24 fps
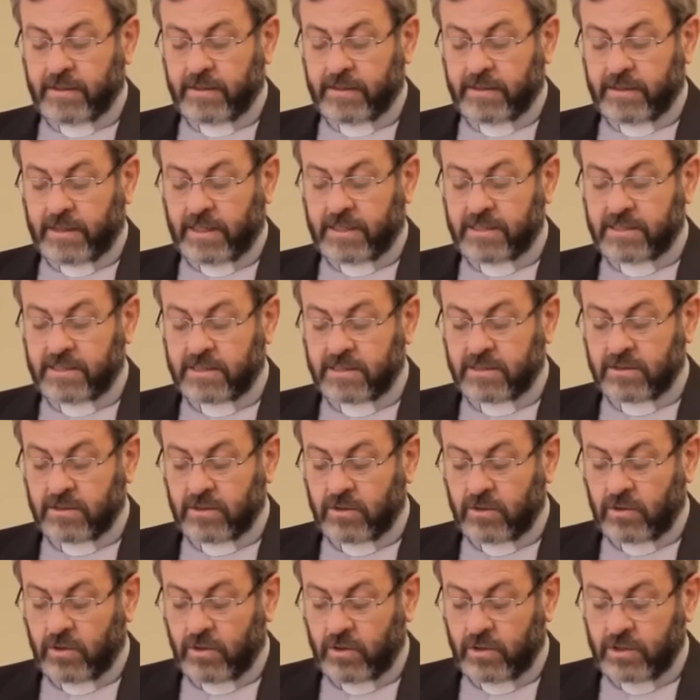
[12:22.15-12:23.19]
Thus,
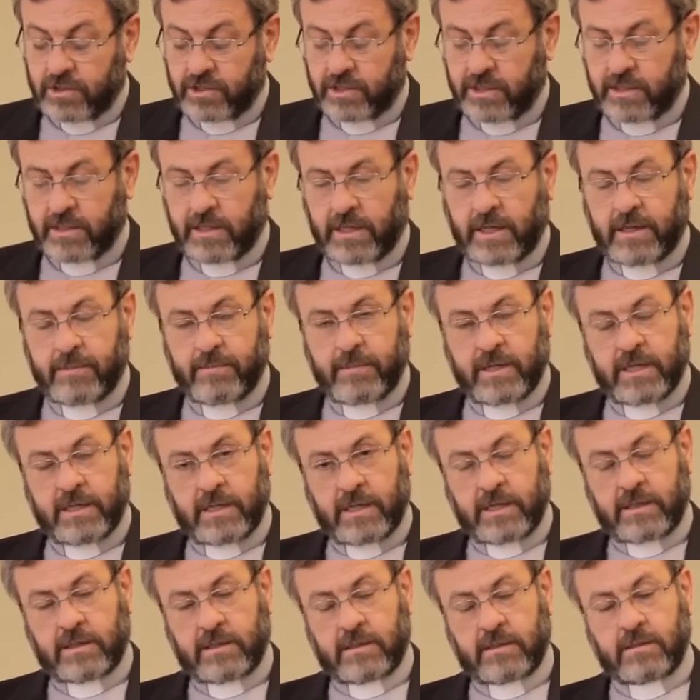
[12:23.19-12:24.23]
all share, I mean,
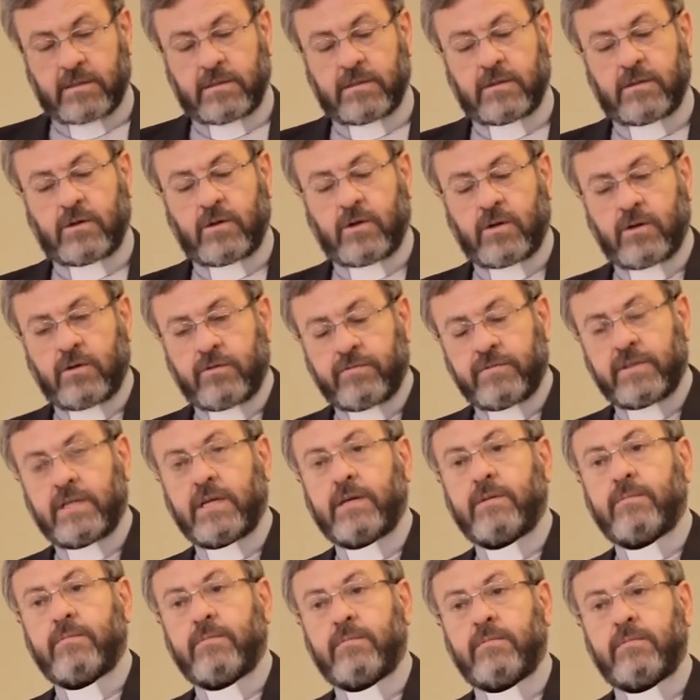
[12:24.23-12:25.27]
not all of
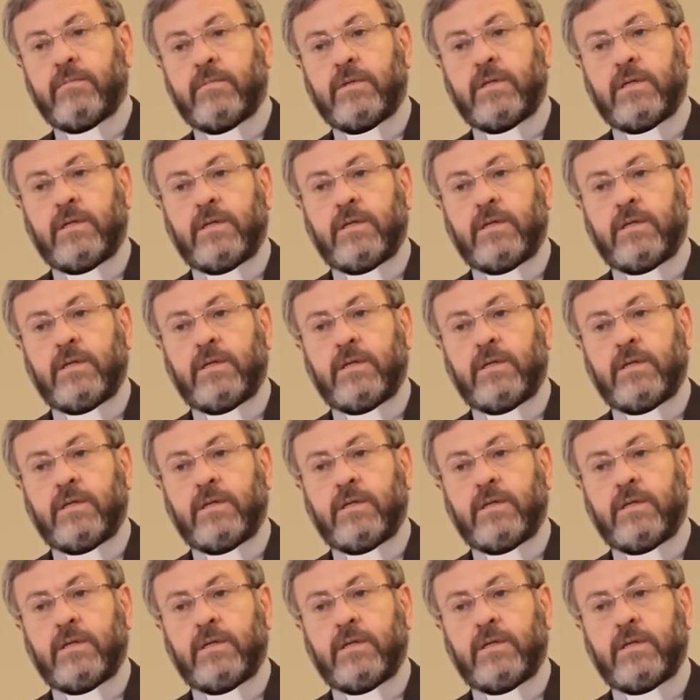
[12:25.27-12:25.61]
them,